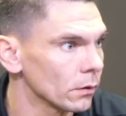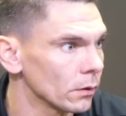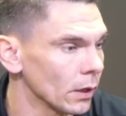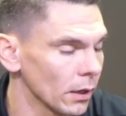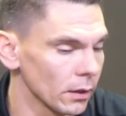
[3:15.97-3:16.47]

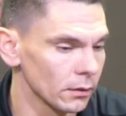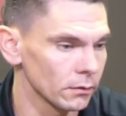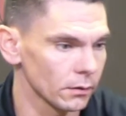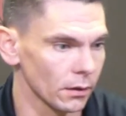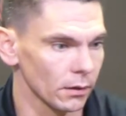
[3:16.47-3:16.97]
just as an
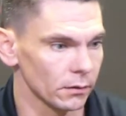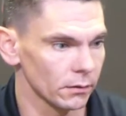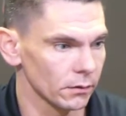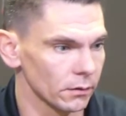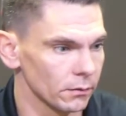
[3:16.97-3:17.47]

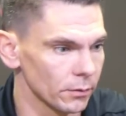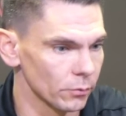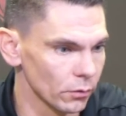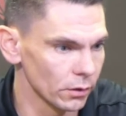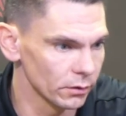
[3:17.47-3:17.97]
assistant and
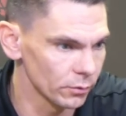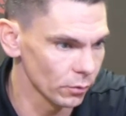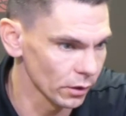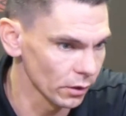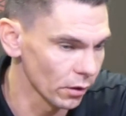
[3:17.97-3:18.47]
filling in as a
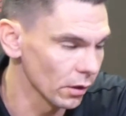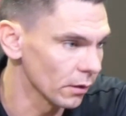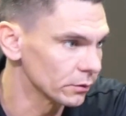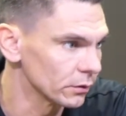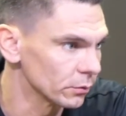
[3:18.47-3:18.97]
head coach
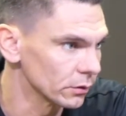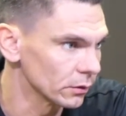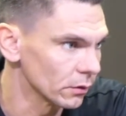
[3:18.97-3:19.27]
here and there.